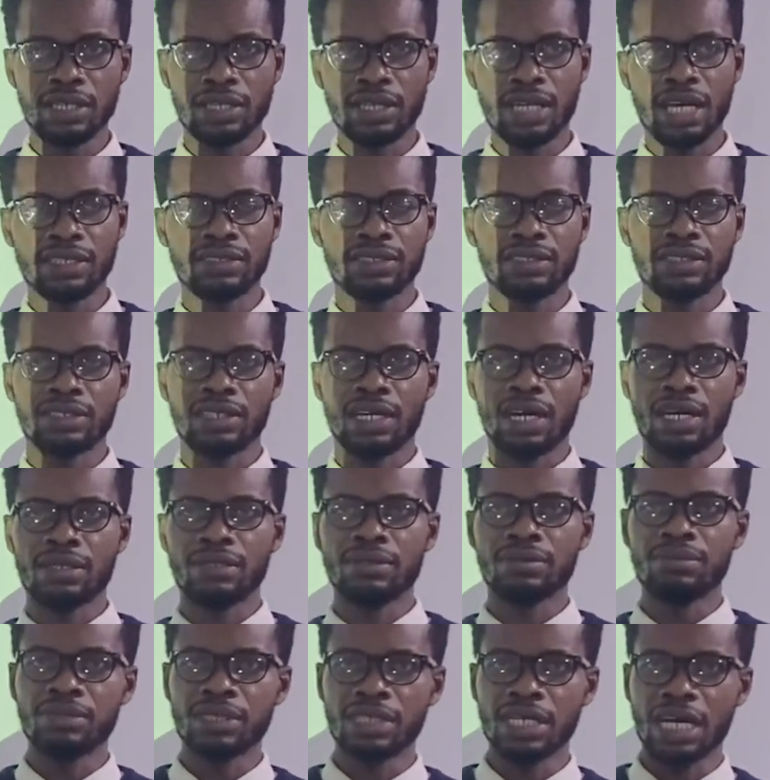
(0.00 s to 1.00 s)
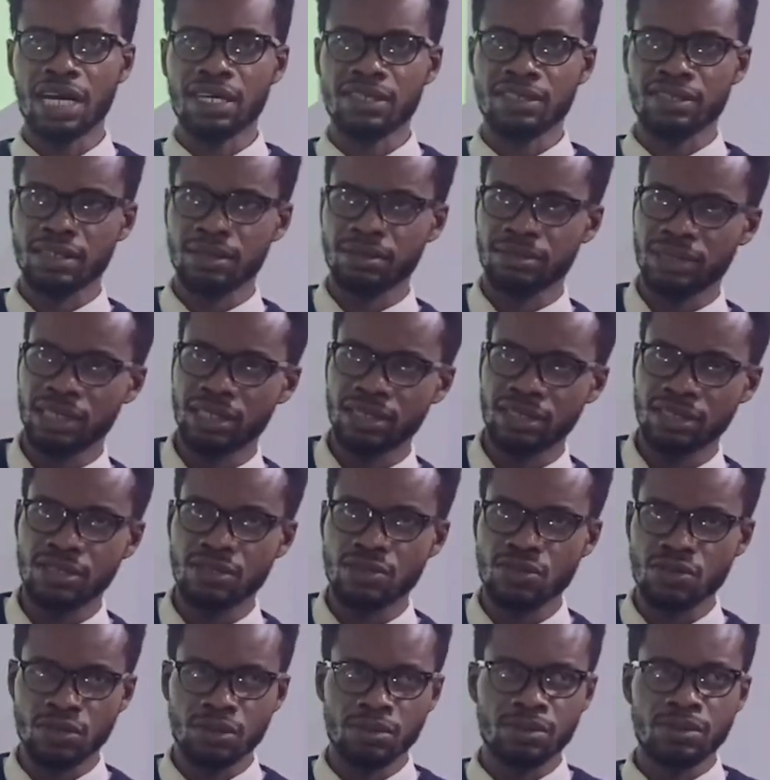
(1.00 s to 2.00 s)
That can be accepted
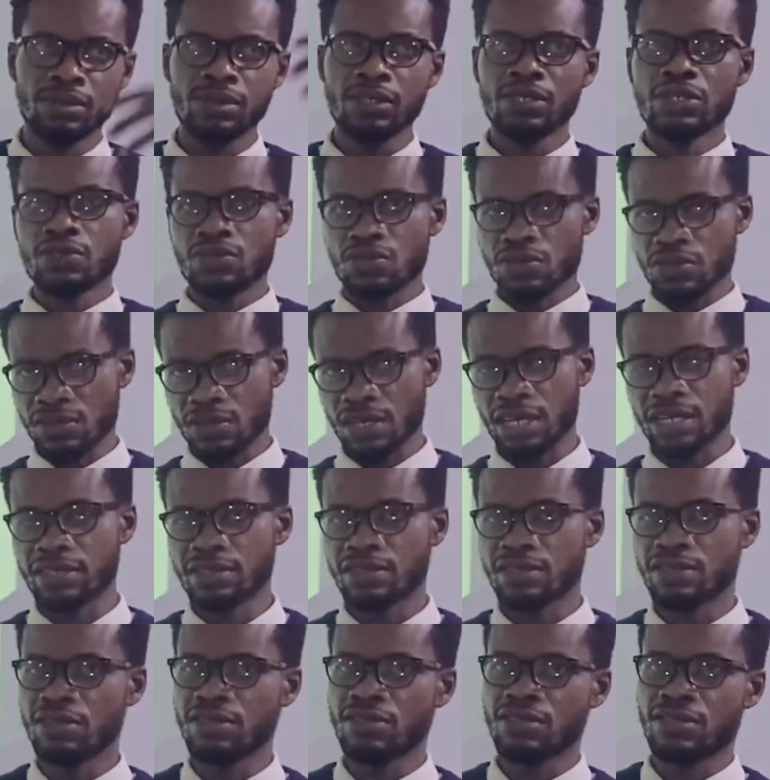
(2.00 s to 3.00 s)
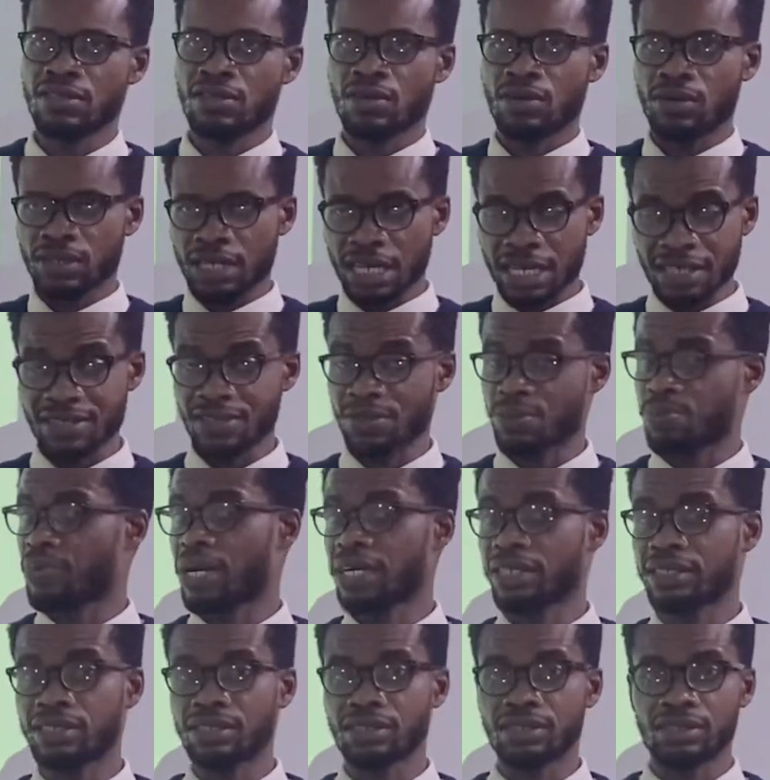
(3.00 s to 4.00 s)
in some societies, or that is
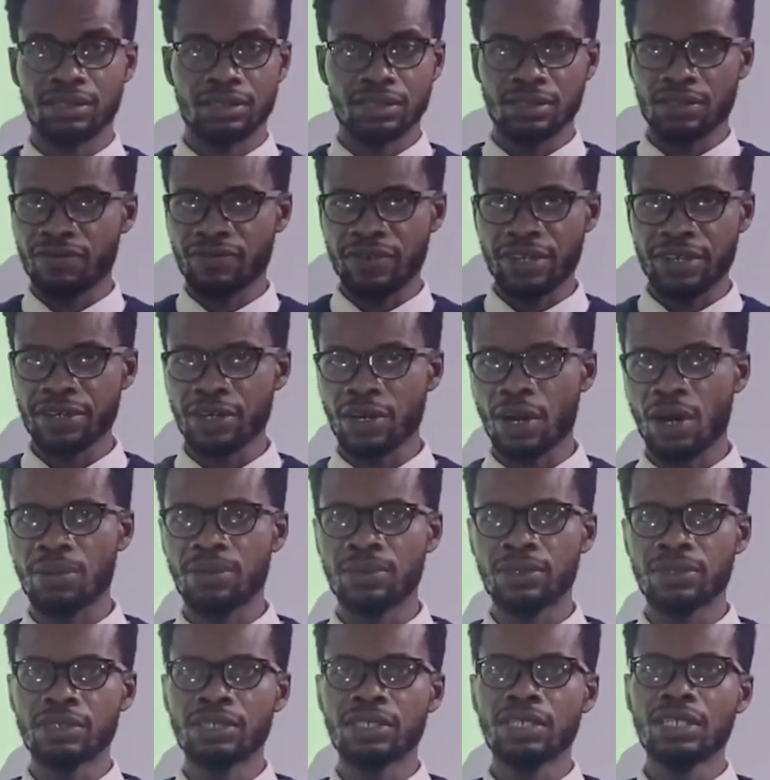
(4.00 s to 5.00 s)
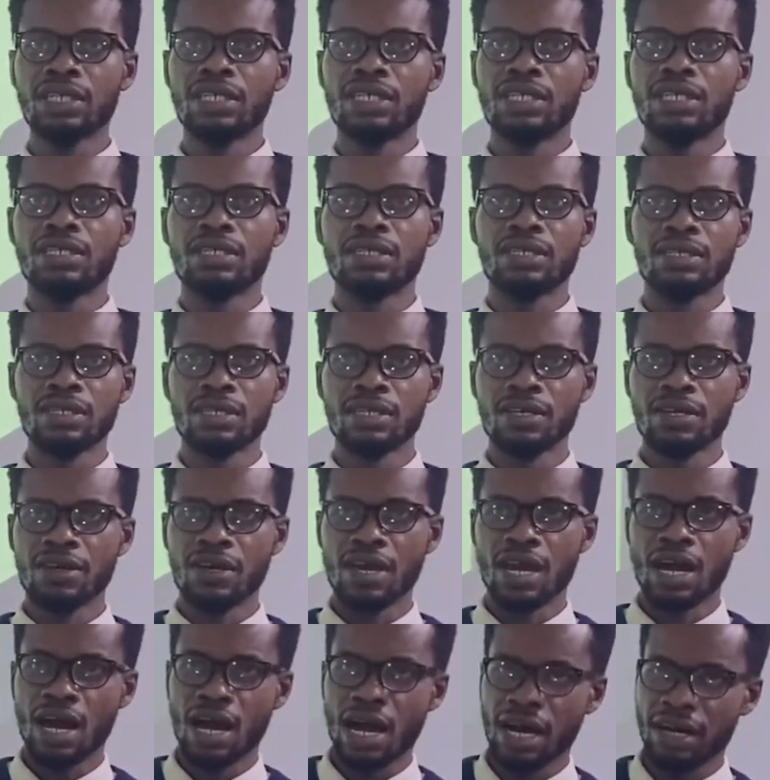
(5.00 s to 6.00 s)
practiced very common in
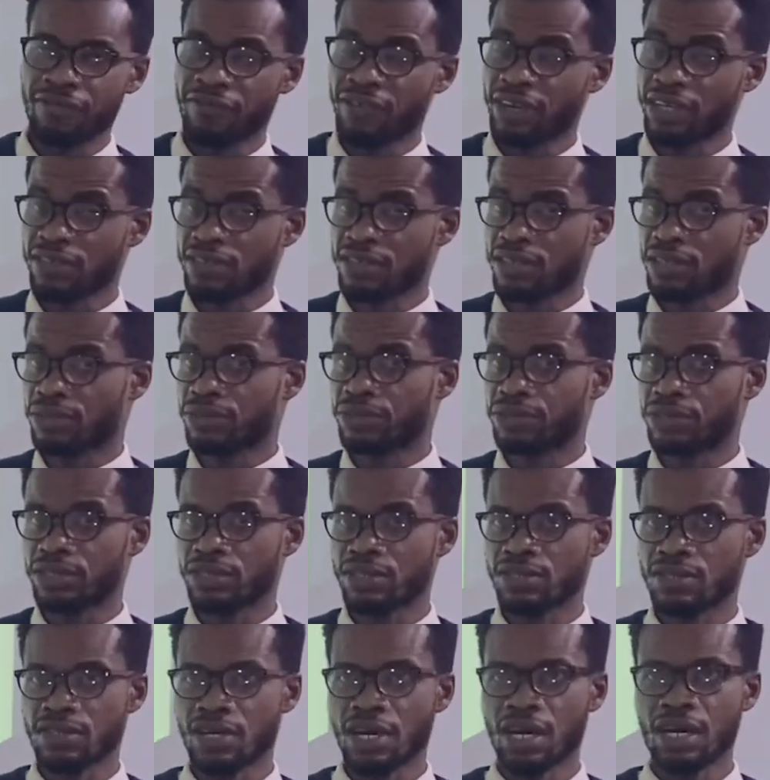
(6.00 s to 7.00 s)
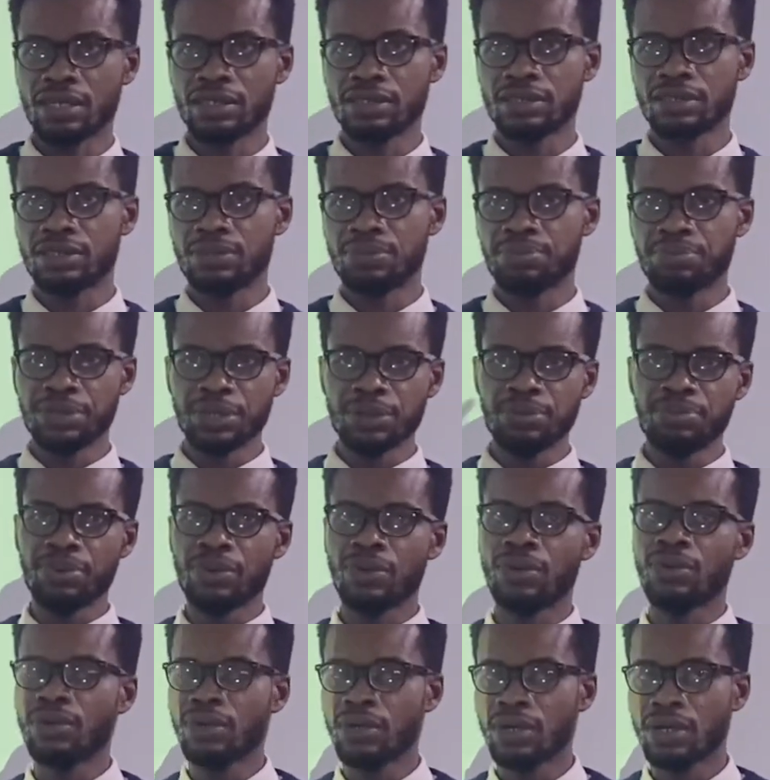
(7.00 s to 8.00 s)
advanced countries. And
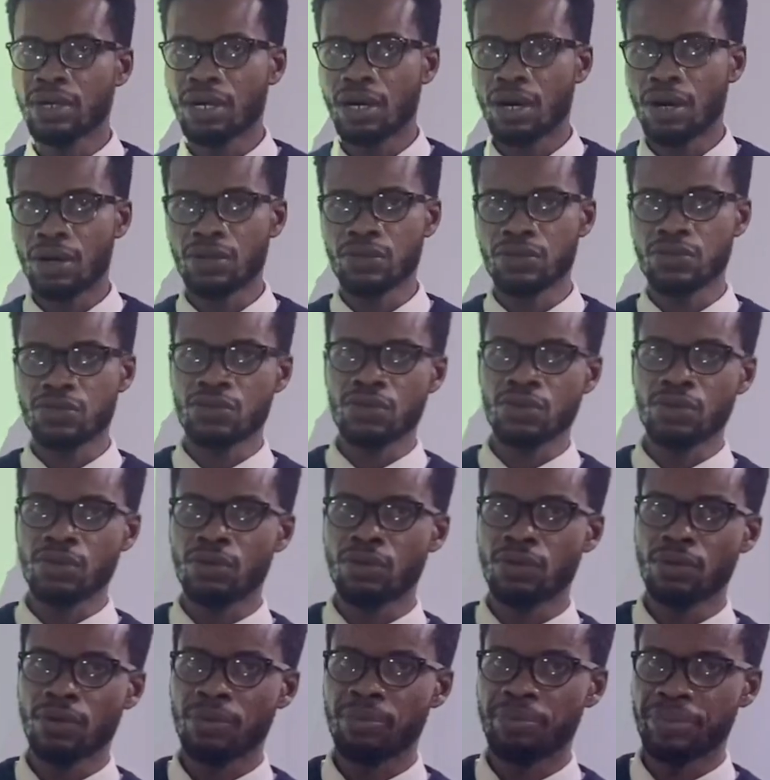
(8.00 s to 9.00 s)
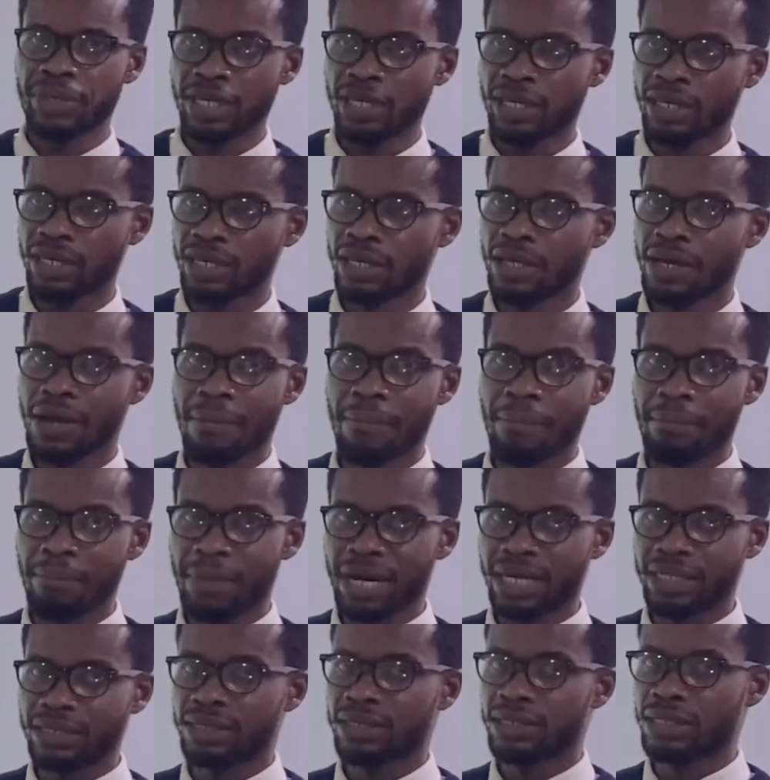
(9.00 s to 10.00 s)
people also pay
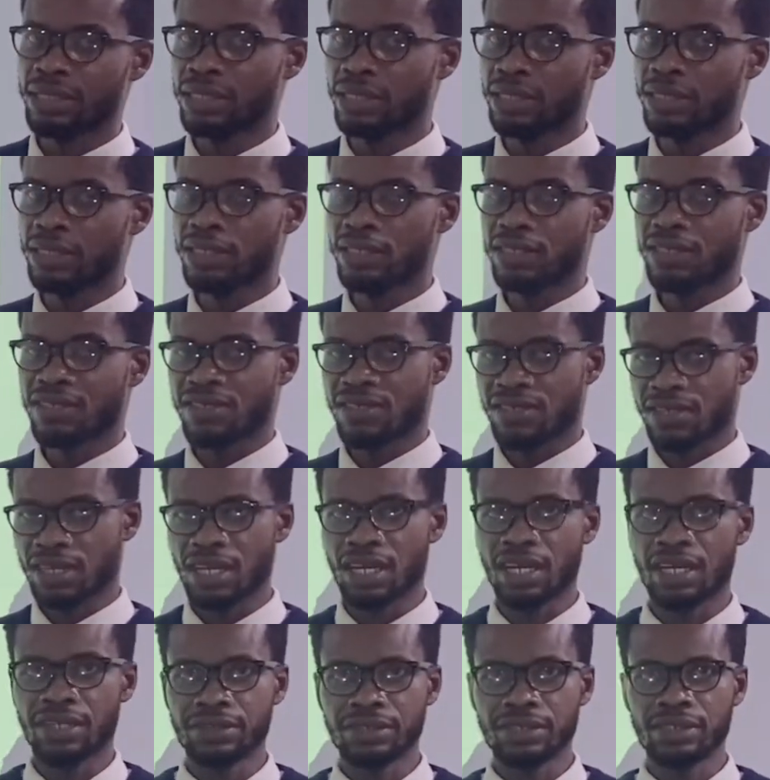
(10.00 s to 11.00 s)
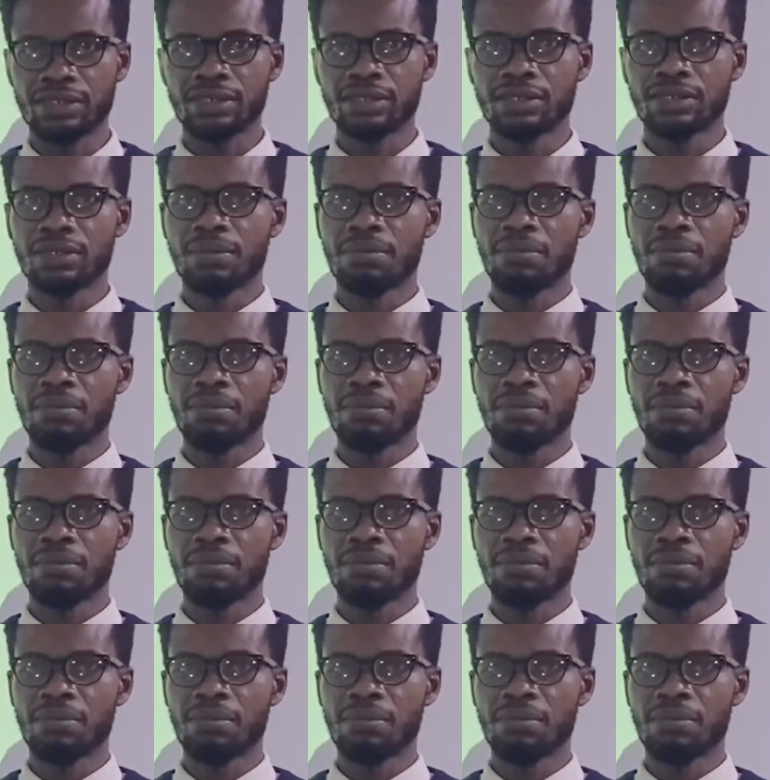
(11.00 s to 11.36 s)
monthly salaries.